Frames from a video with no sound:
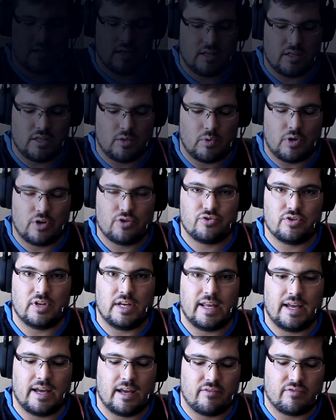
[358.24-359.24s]
you won't
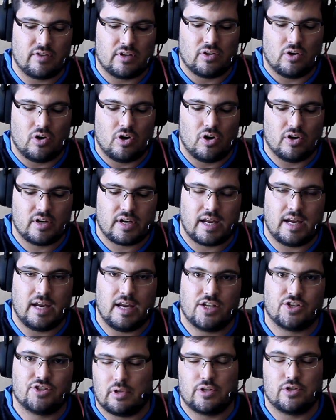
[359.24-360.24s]
really have that hard
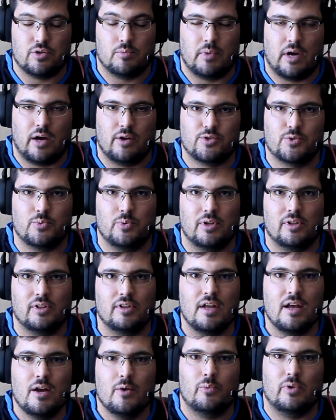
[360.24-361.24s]
edge that your mouse
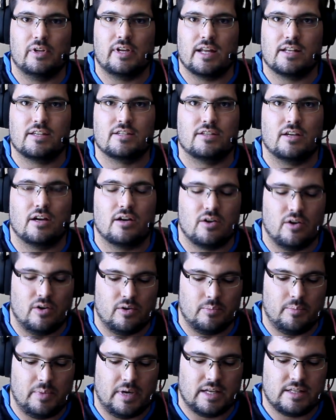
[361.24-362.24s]
will get stuck
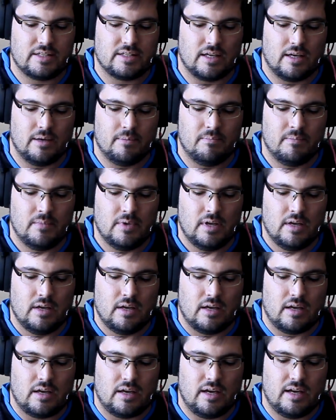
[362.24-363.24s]
on, but
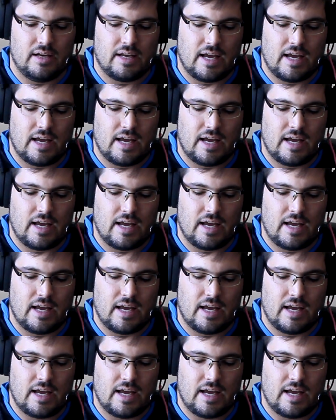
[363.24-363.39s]
it